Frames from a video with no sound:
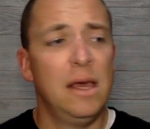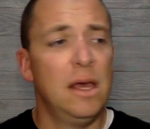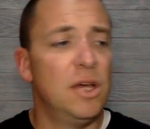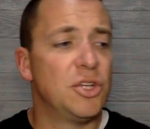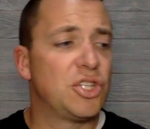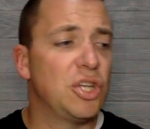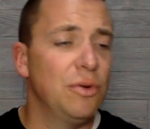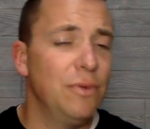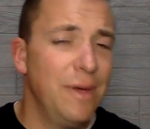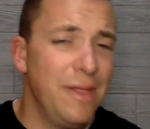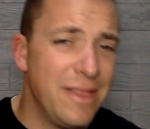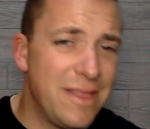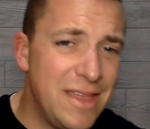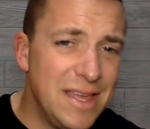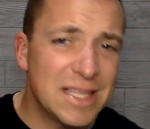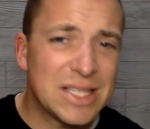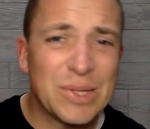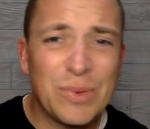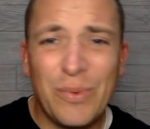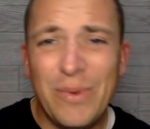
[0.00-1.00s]
So
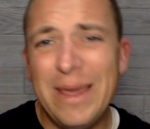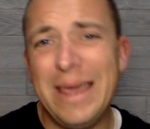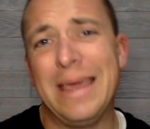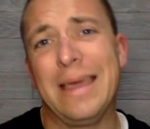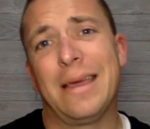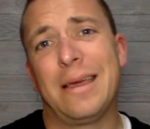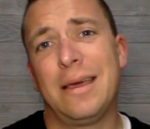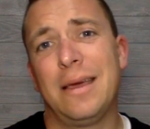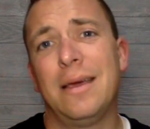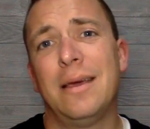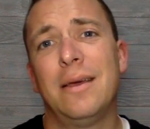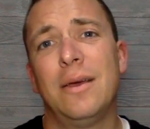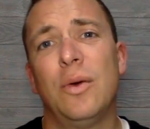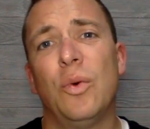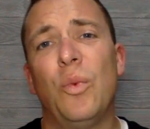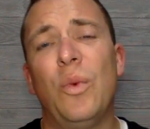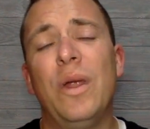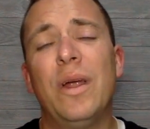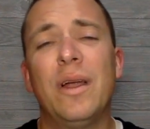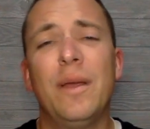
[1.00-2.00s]
this week,
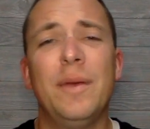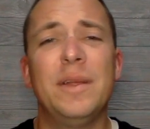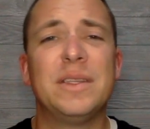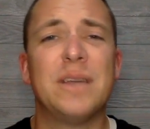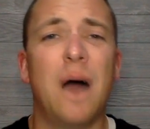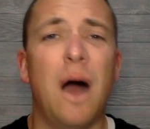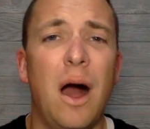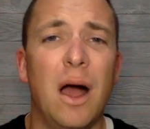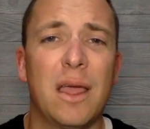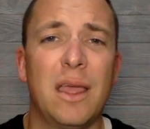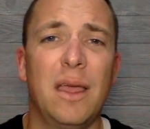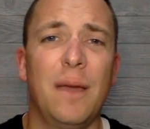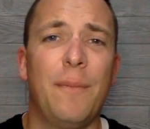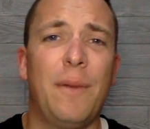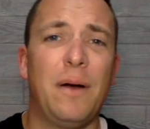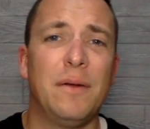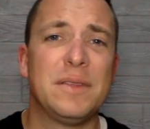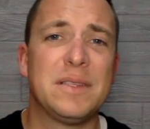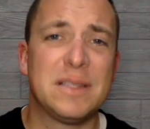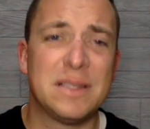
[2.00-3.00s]
we're going to be talking
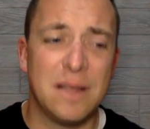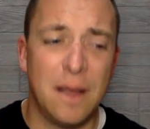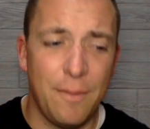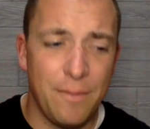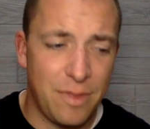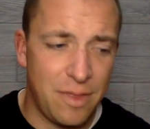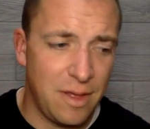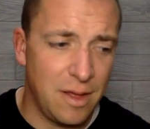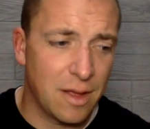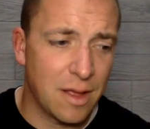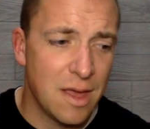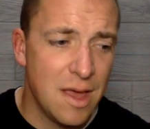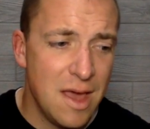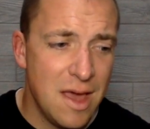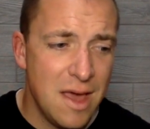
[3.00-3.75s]
about something